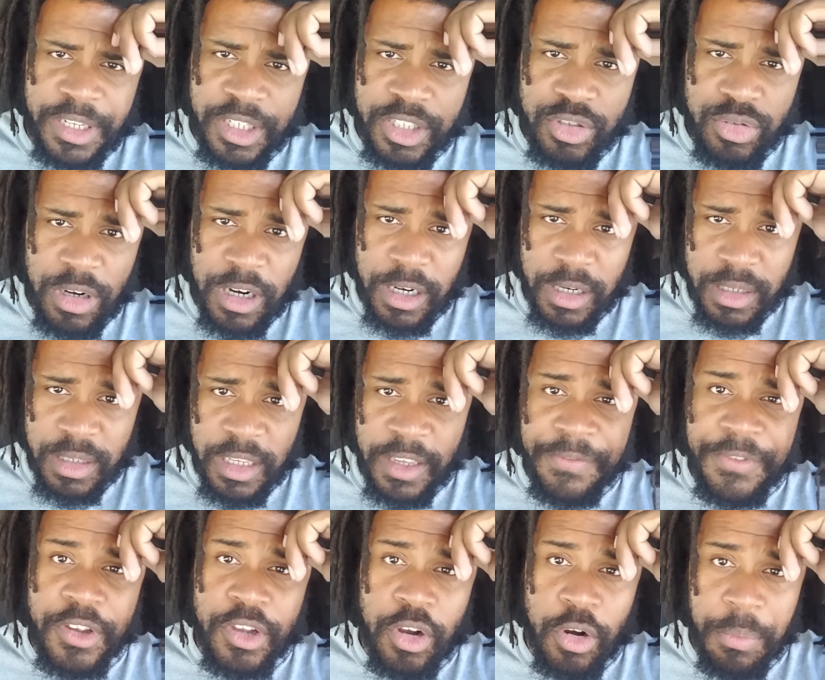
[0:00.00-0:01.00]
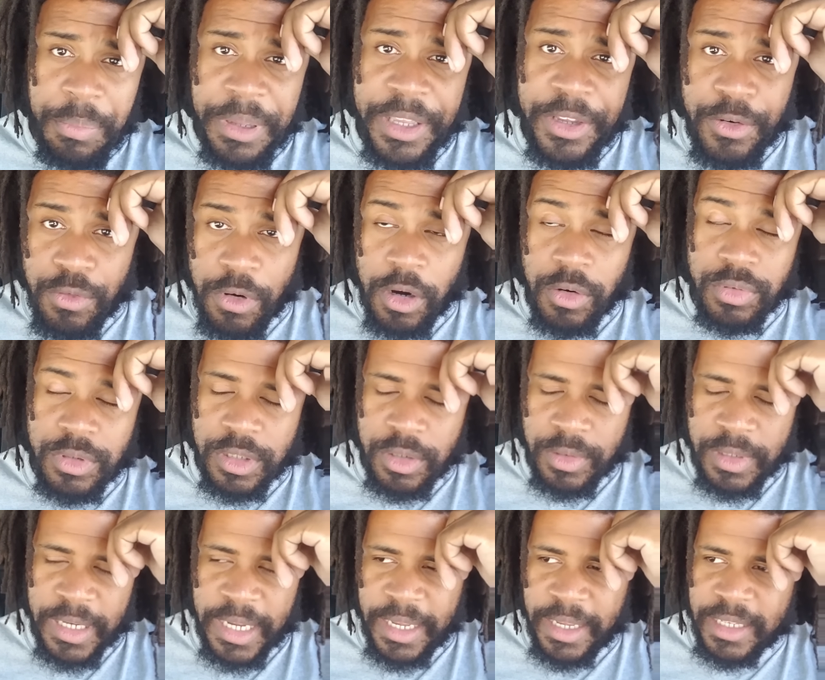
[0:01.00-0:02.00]
your truck if you're gonna be gross.
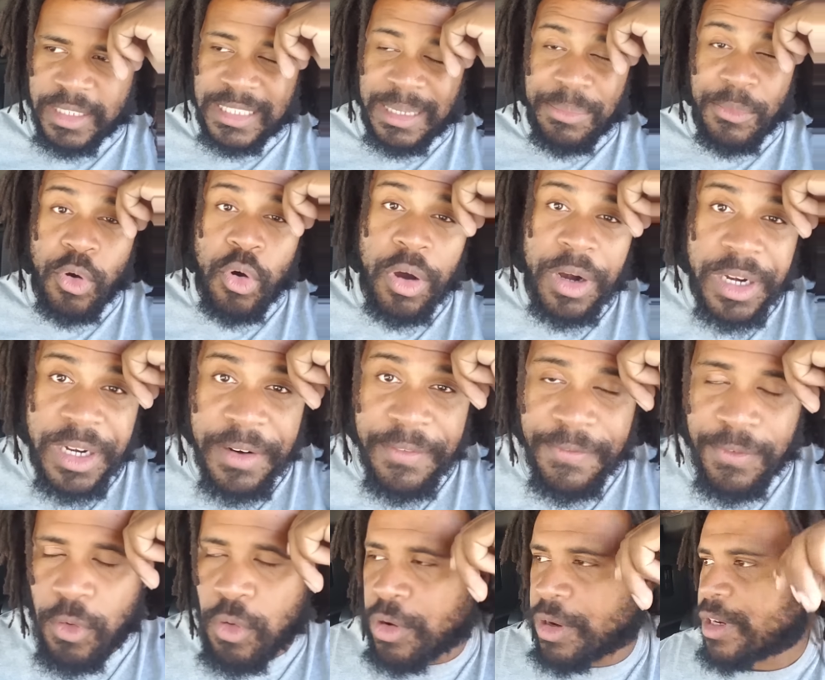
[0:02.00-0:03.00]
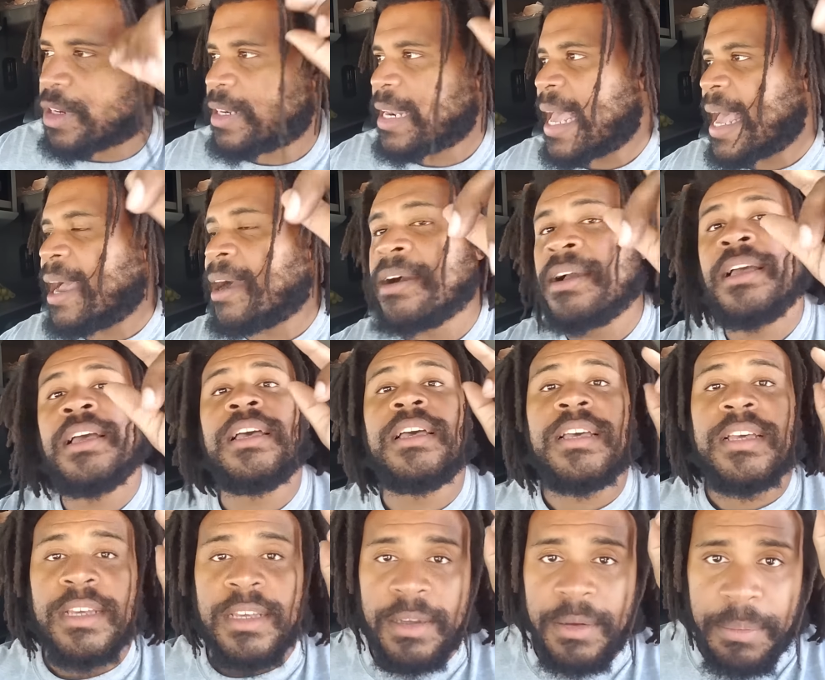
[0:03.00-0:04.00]
Okay, because I'm going into Florida now.
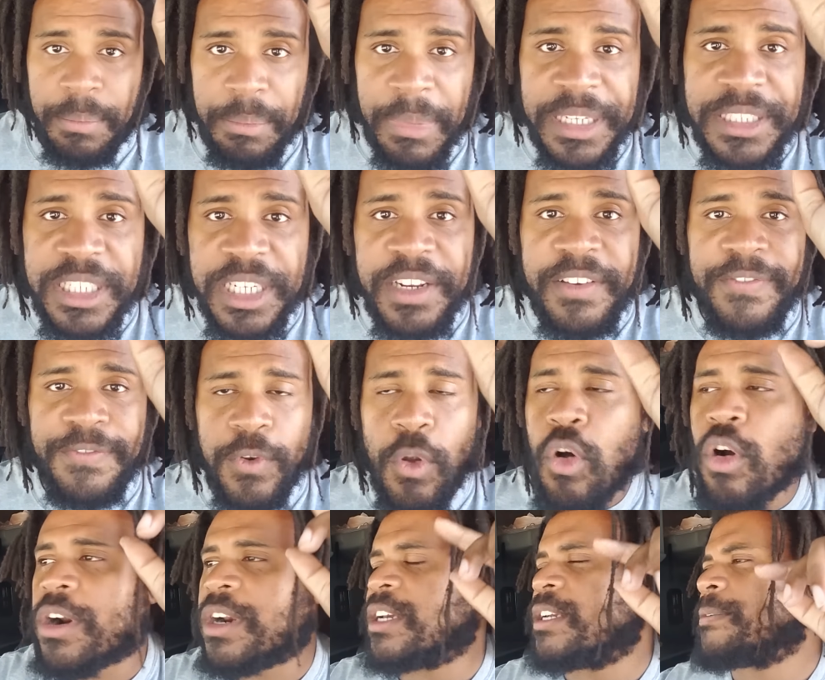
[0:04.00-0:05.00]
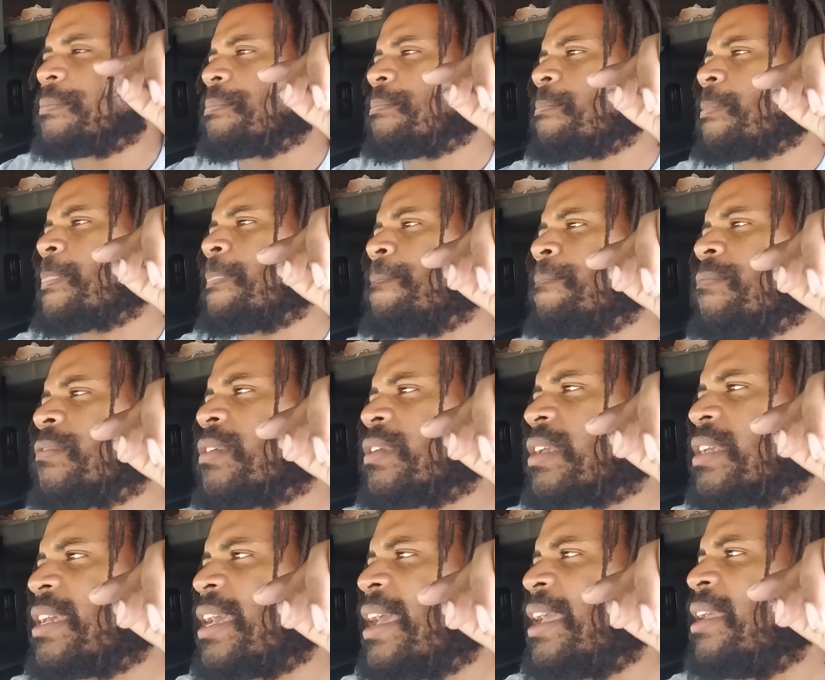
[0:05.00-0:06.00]
Mentioning Florida,
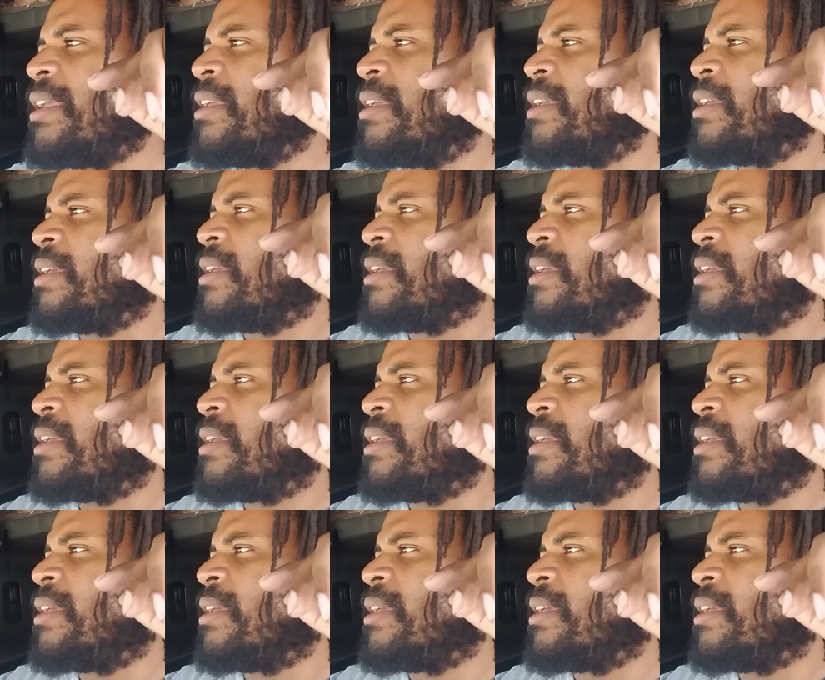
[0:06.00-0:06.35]
okay,